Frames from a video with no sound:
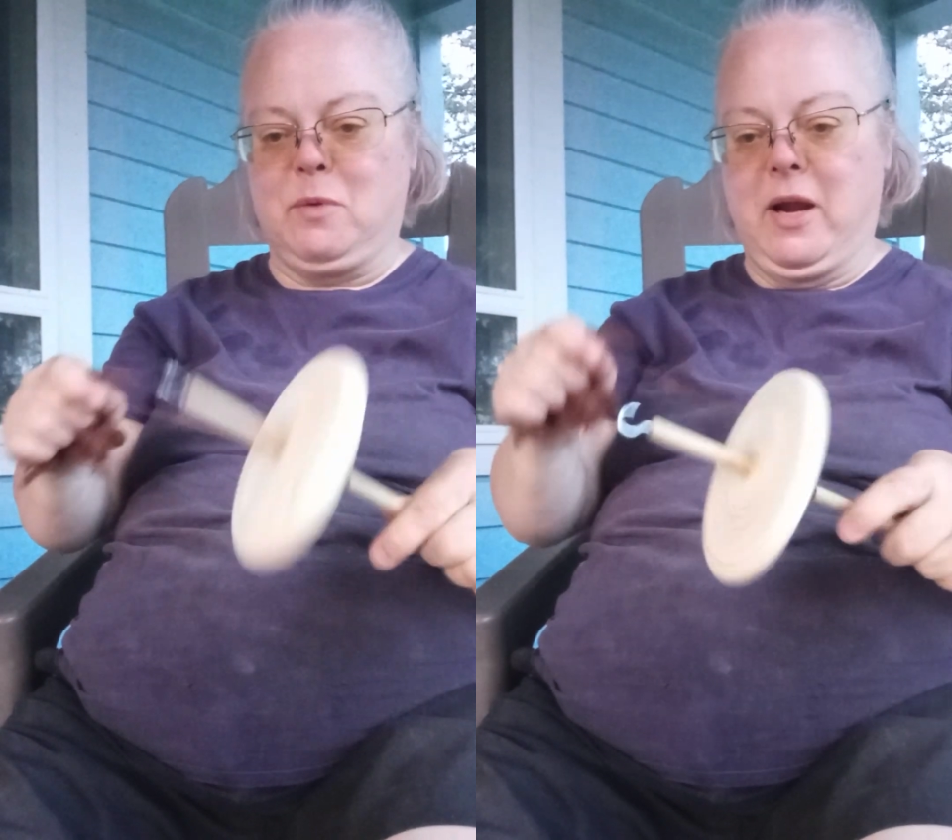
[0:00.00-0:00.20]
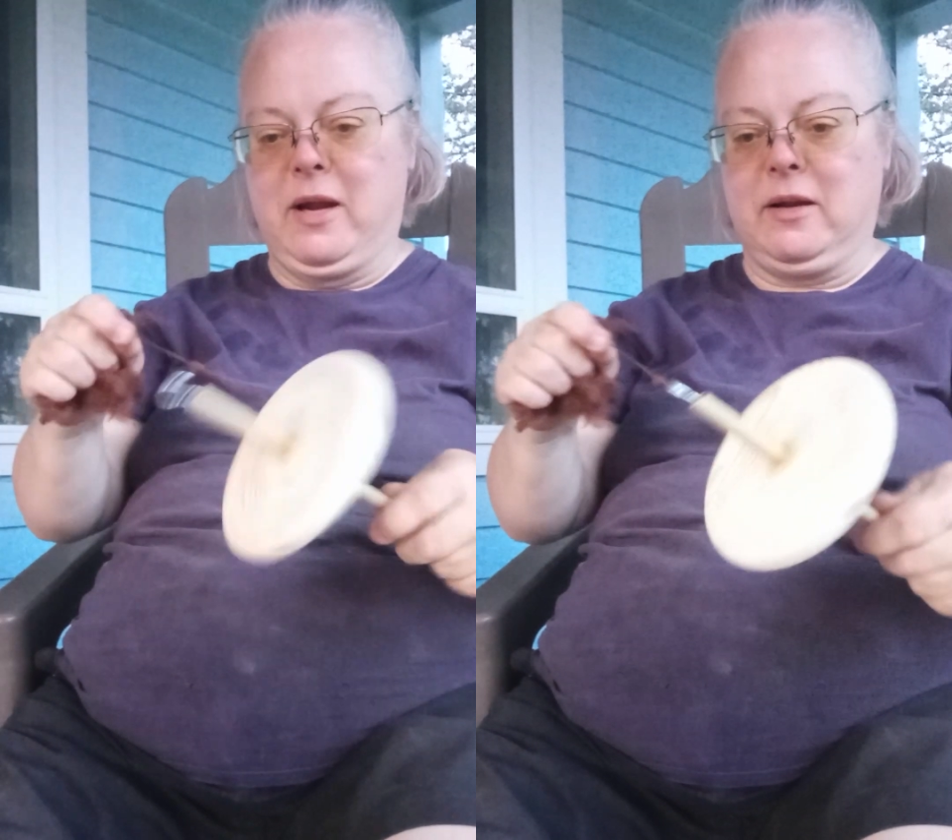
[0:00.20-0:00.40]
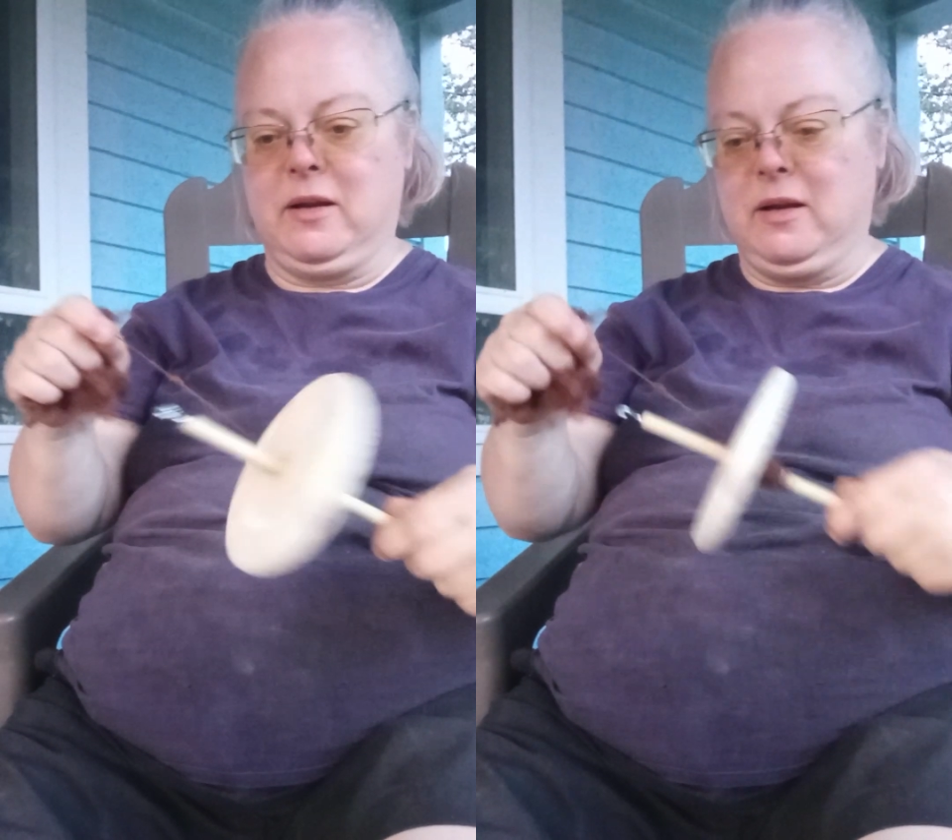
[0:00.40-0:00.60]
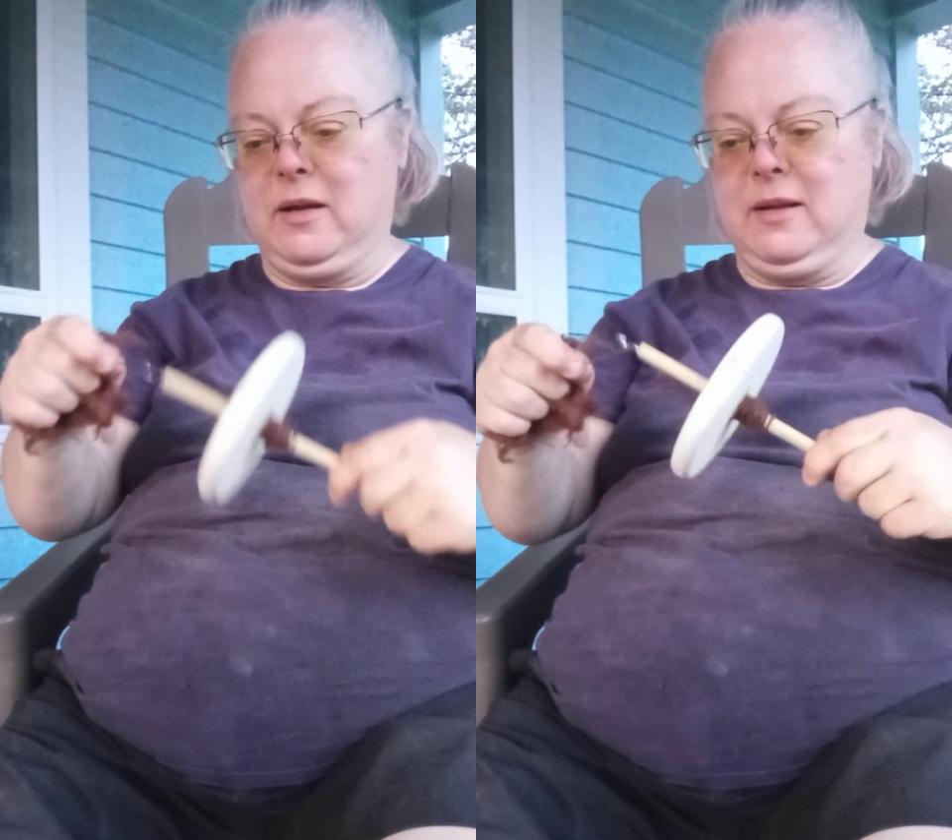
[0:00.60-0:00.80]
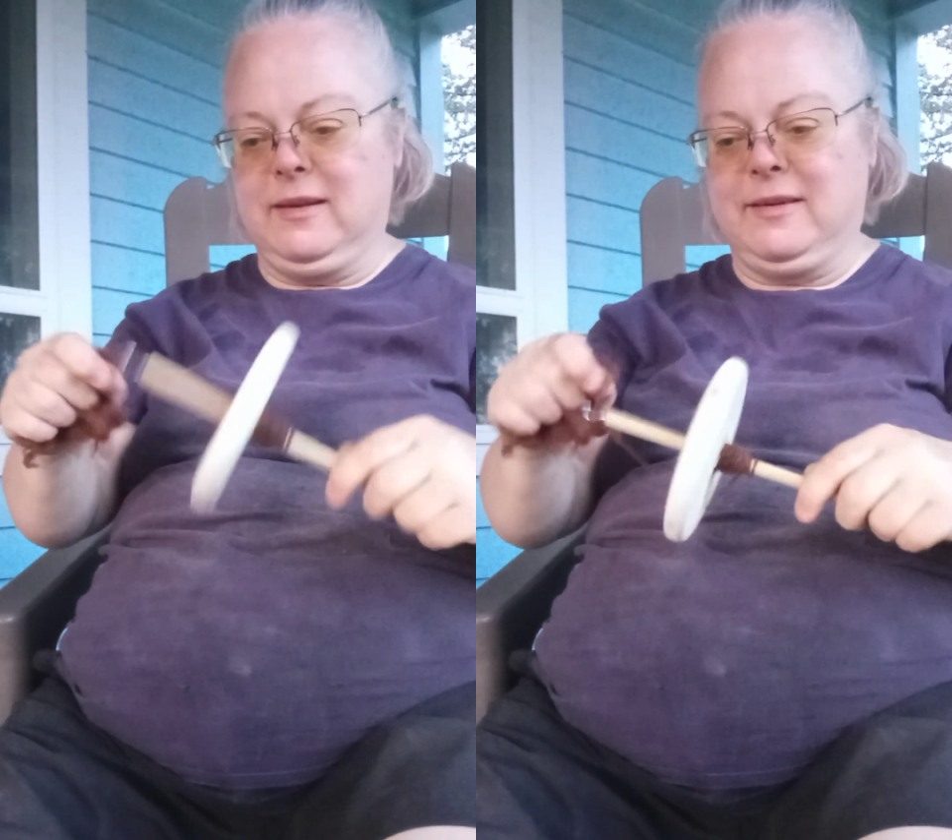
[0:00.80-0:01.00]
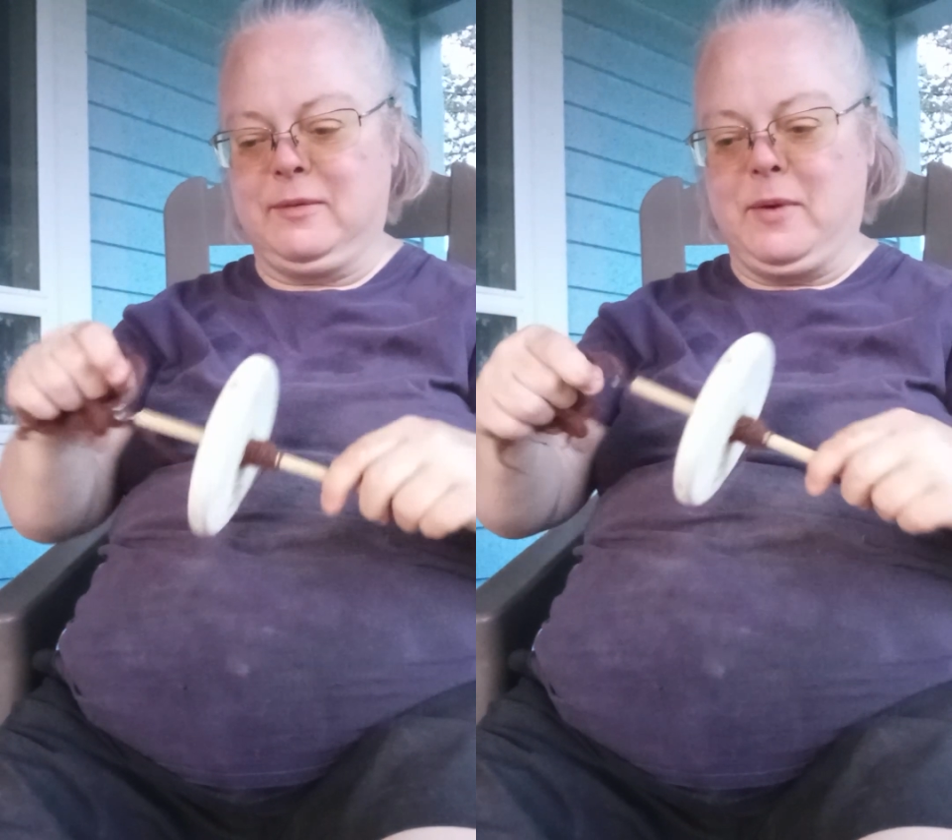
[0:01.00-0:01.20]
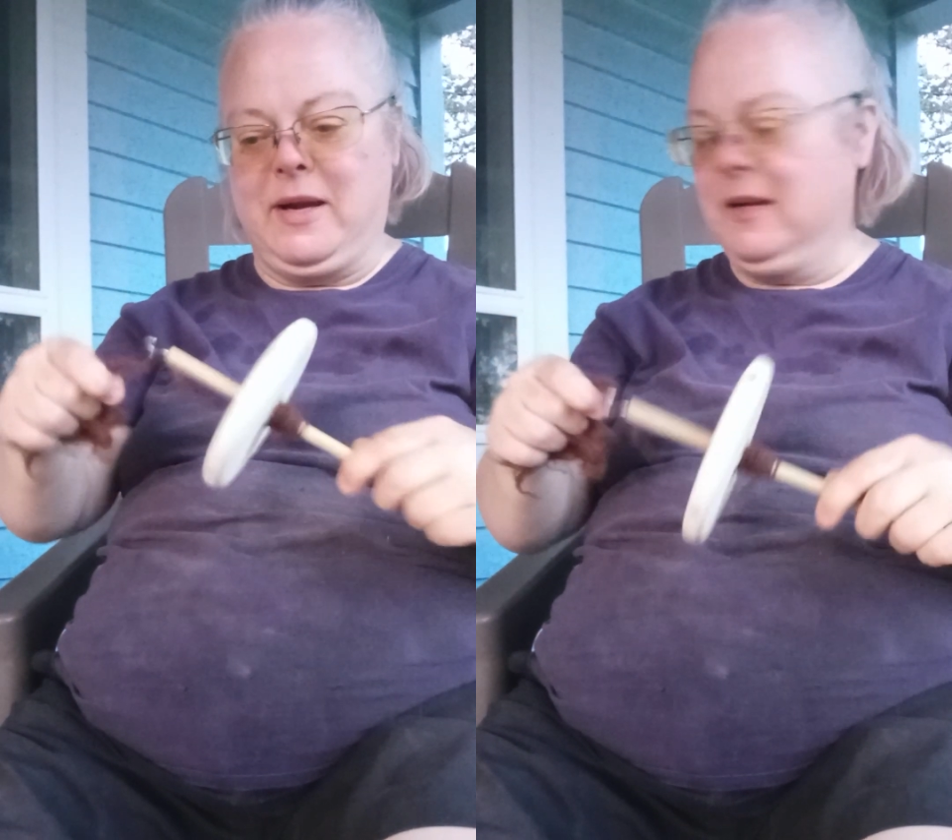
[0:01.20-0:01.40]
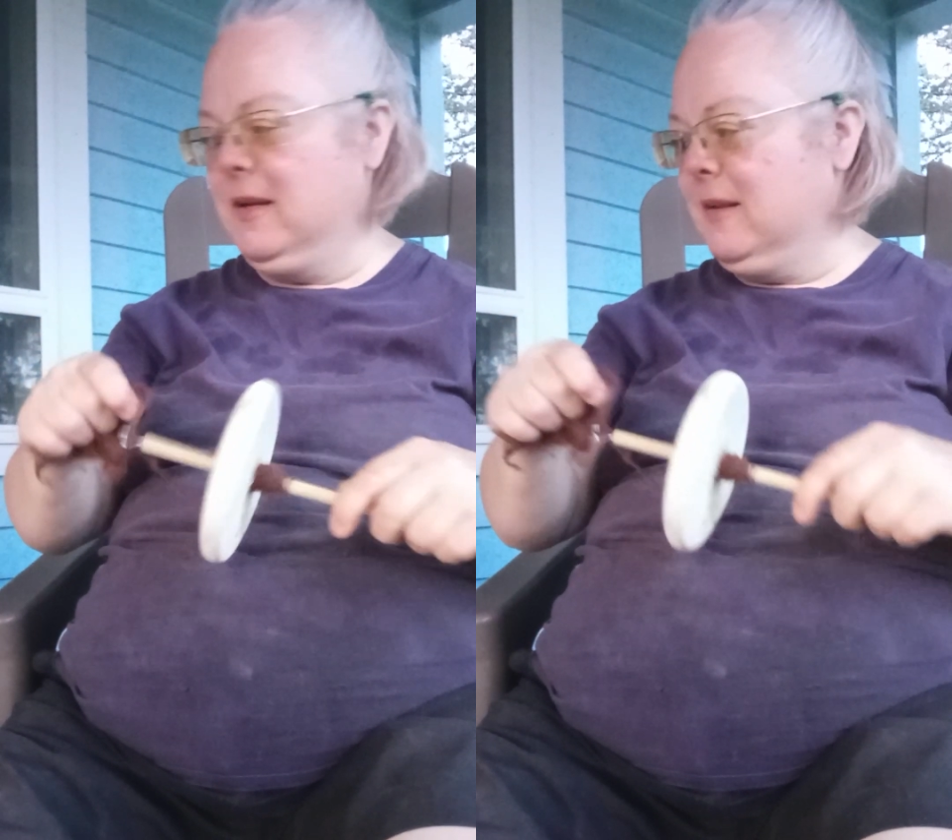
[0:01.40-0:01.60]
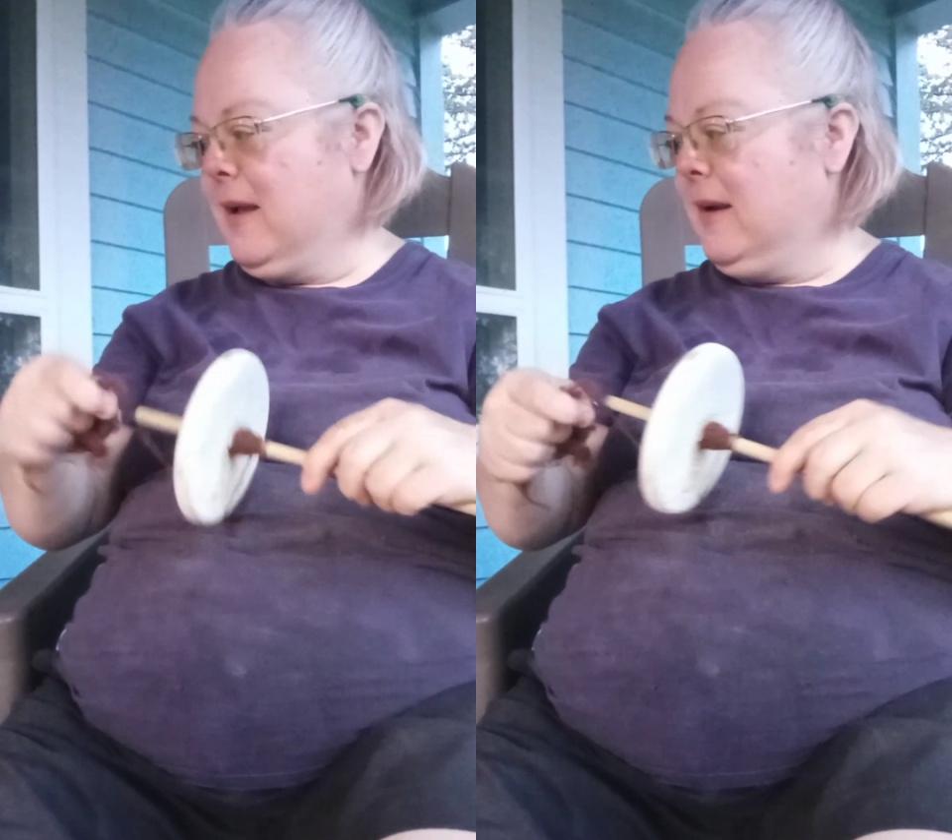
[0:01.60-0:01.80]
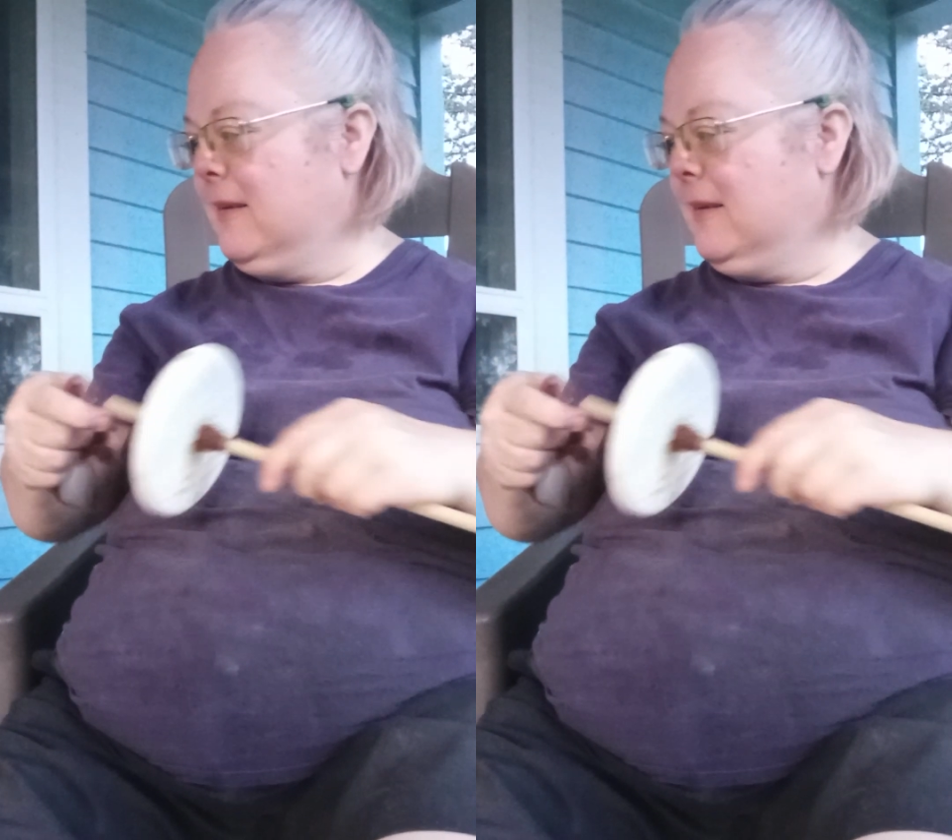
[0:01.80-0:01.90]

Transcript: why he did that.